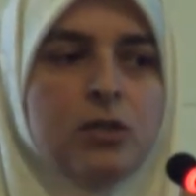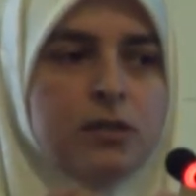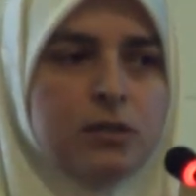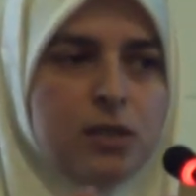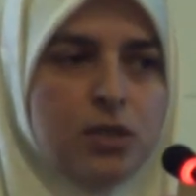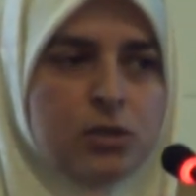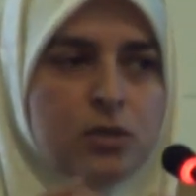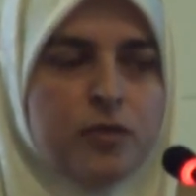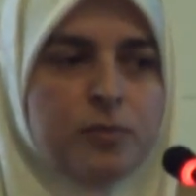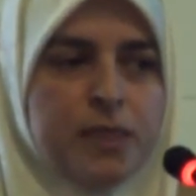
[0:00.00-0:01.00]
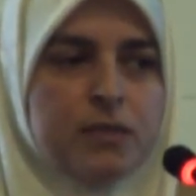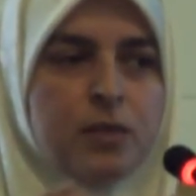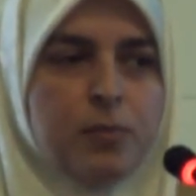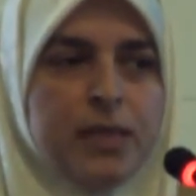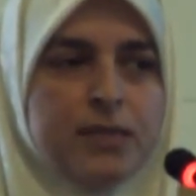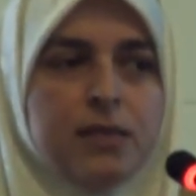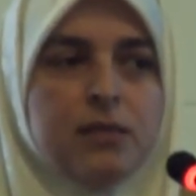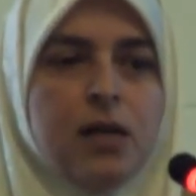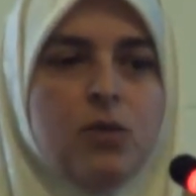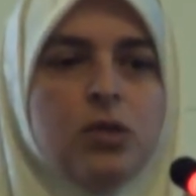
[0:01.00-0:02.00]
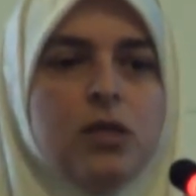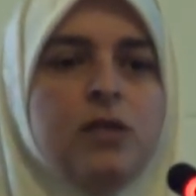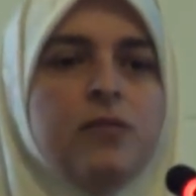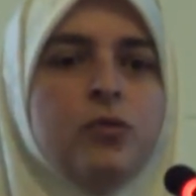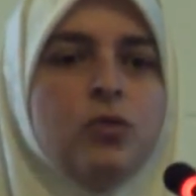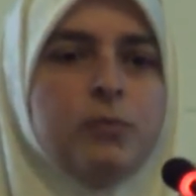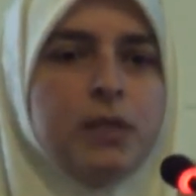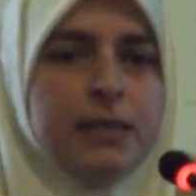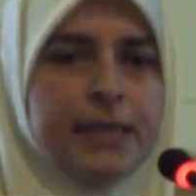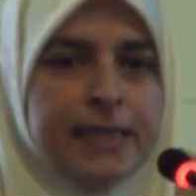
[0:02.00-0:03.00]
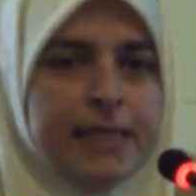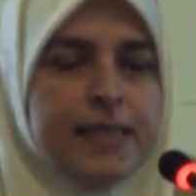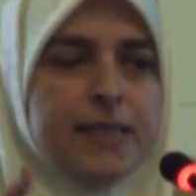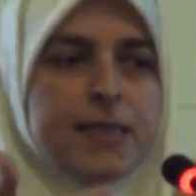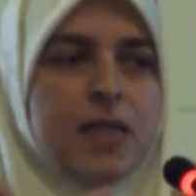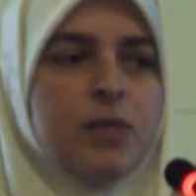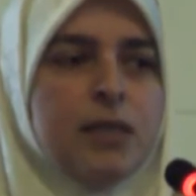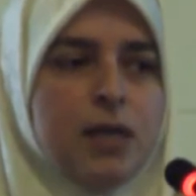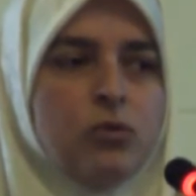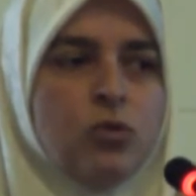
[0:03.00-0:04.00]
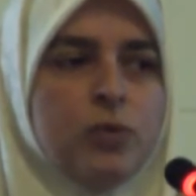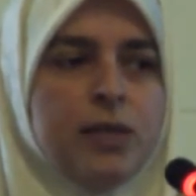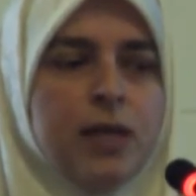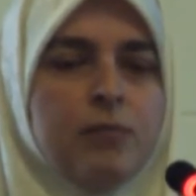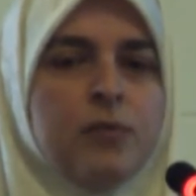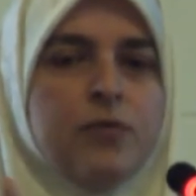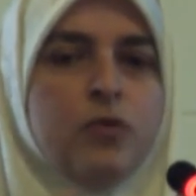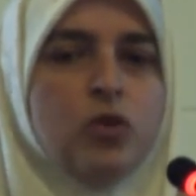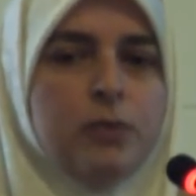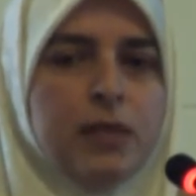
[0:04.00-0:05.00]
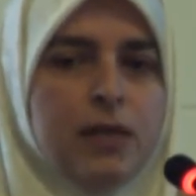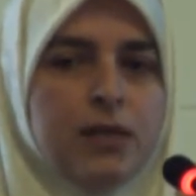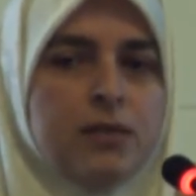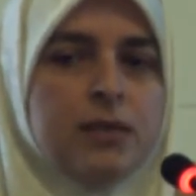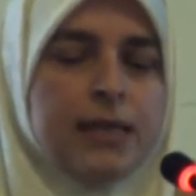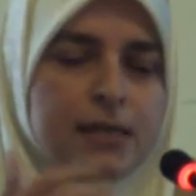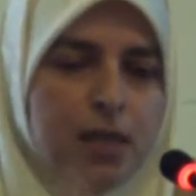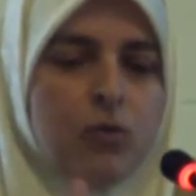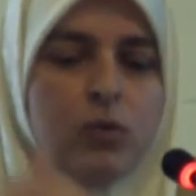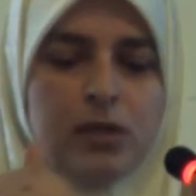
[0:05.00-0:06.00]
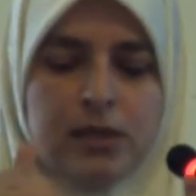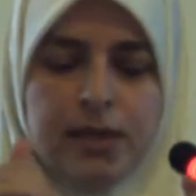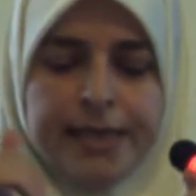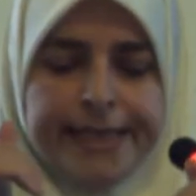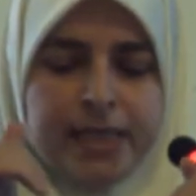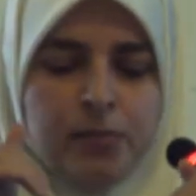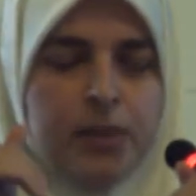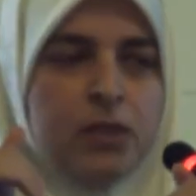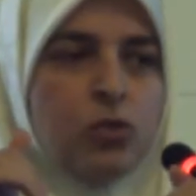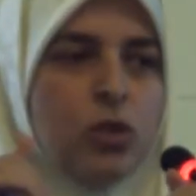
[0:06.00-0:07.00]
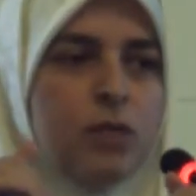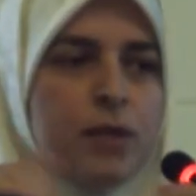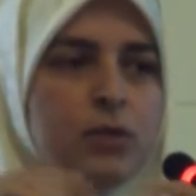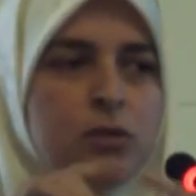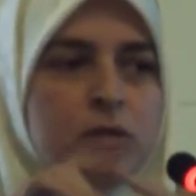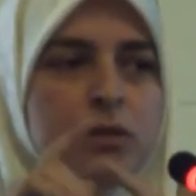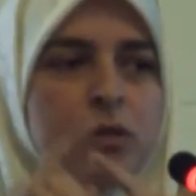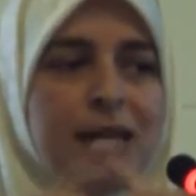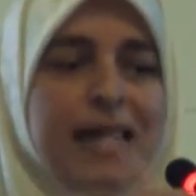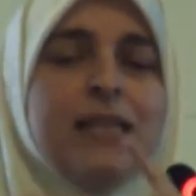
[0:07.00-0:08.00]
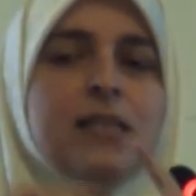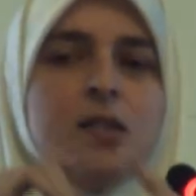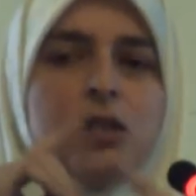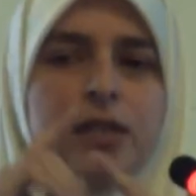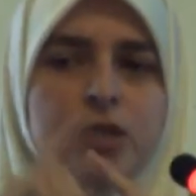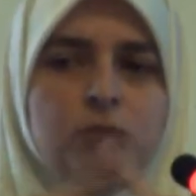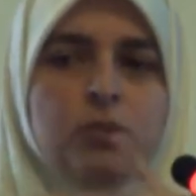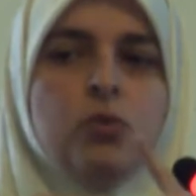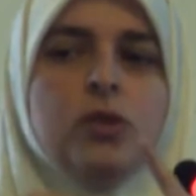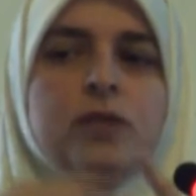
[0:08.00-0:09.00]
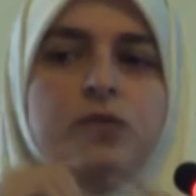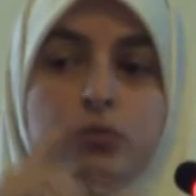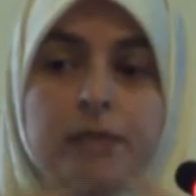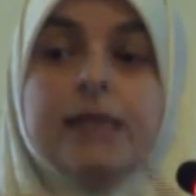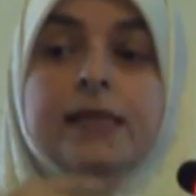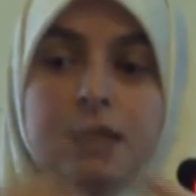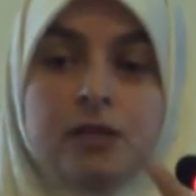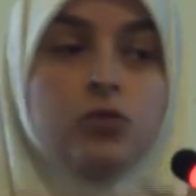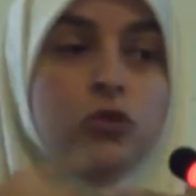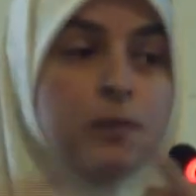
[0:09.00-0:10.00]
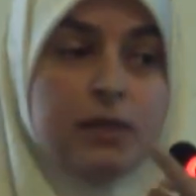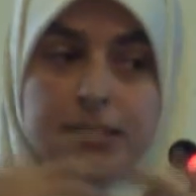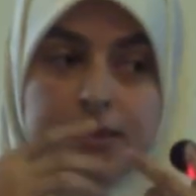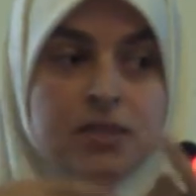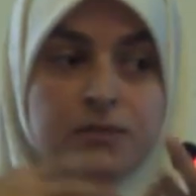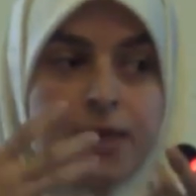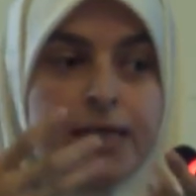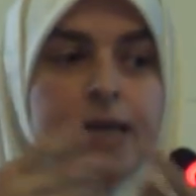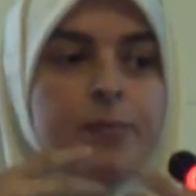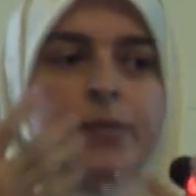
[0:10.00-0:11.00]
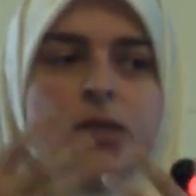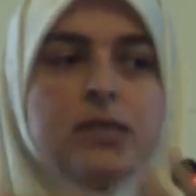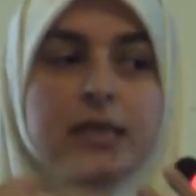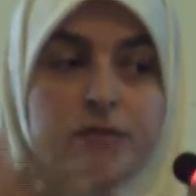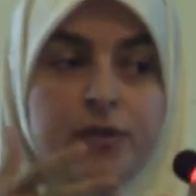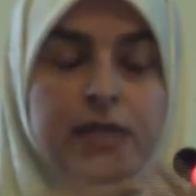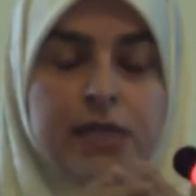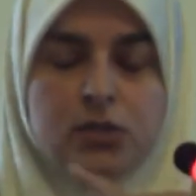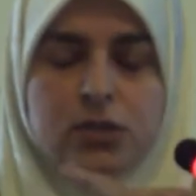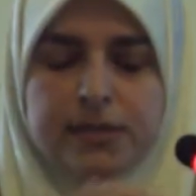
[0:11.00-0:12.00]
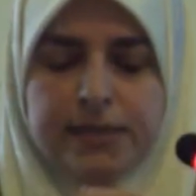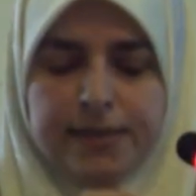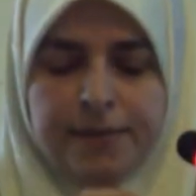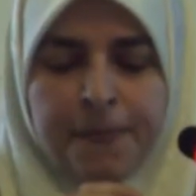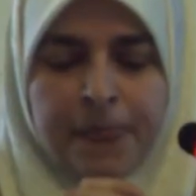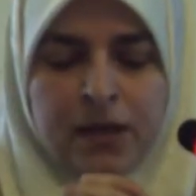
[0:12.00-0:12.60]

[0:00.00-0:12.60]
contestation of space and place and how the informal that is coming out to become formalized, and I will in a minute talk about the dialectical relation between the formal and the informal that is very ambiguous and very interesting,